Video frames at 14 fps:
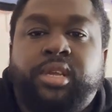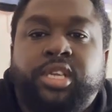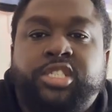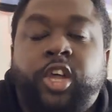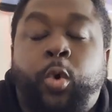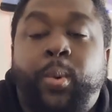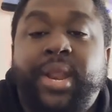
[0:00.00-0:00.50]

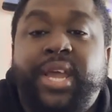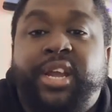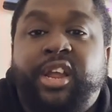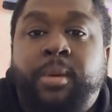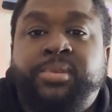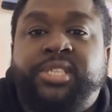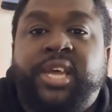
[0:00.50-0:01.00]
So when it
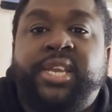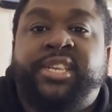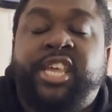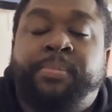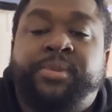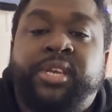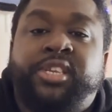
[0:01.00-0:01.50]
comes to
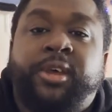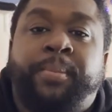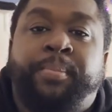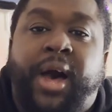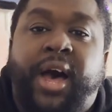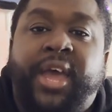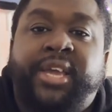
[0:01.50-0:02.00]
attempting to
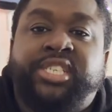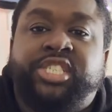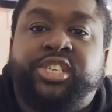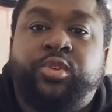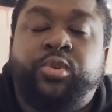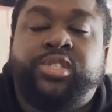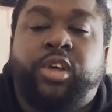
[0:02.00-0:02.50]
buying
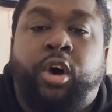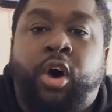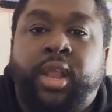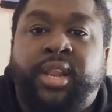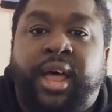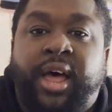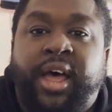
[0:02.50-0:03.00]
shoes
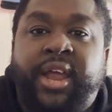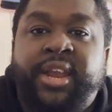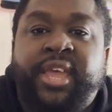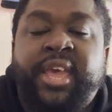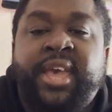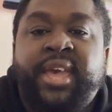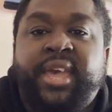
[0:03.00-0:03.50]
online,
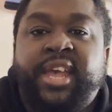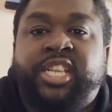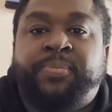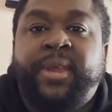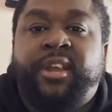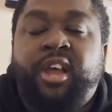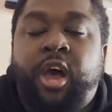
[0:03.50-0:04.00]
it's
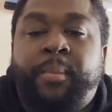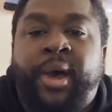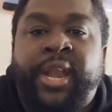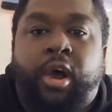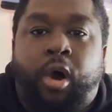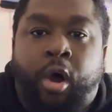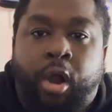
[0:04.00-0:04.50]
become an
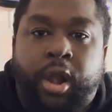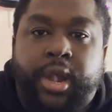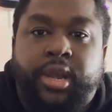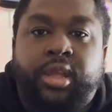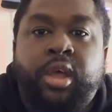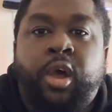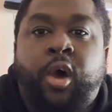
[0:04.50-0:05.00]
art.